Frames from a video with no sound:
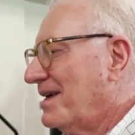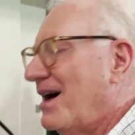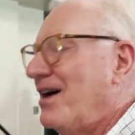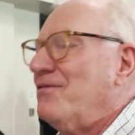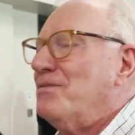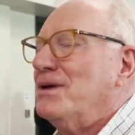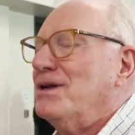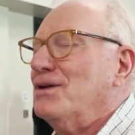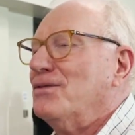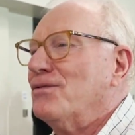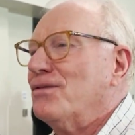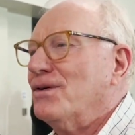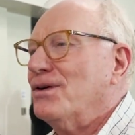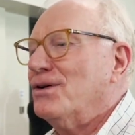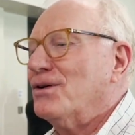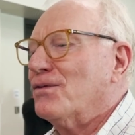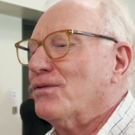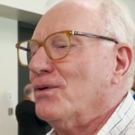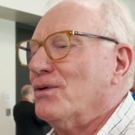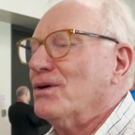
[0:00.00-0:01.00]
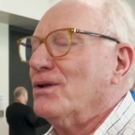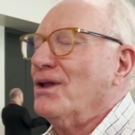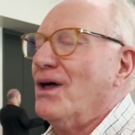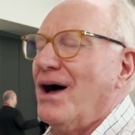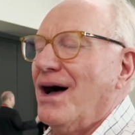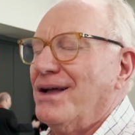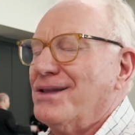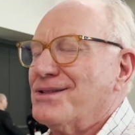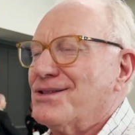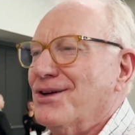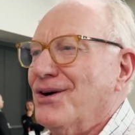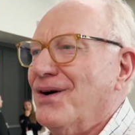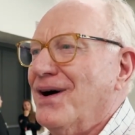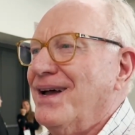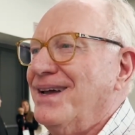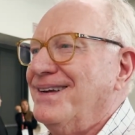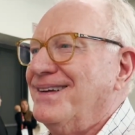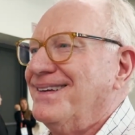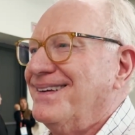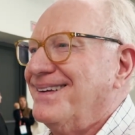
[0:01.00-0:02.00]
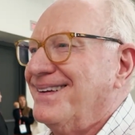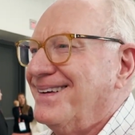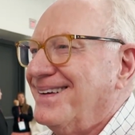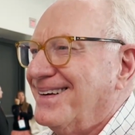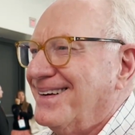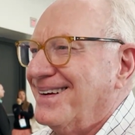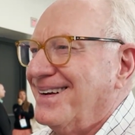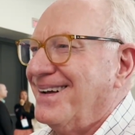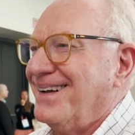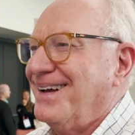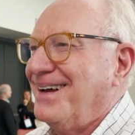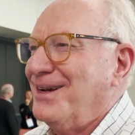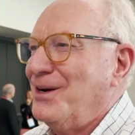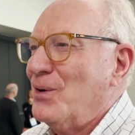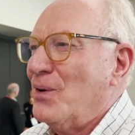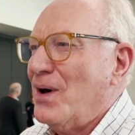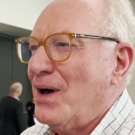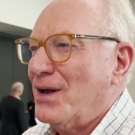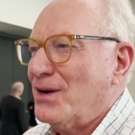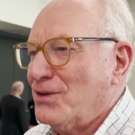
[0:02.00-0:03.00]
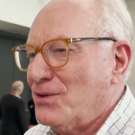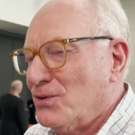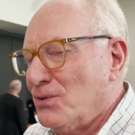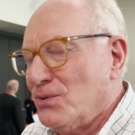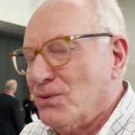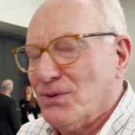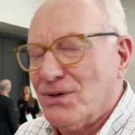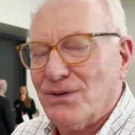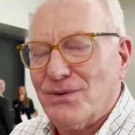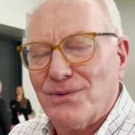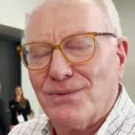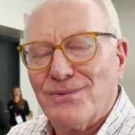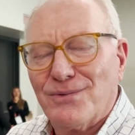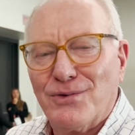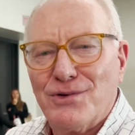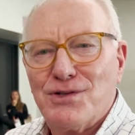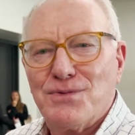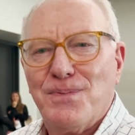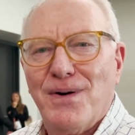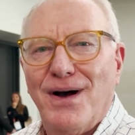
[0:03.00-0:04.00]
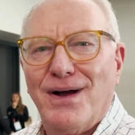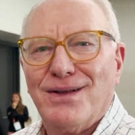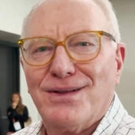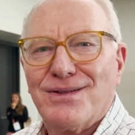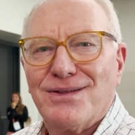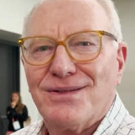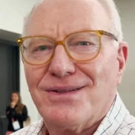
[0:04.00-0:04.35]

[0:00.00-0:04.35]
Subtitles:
I've been interviewed a lot, so I know how to do a response.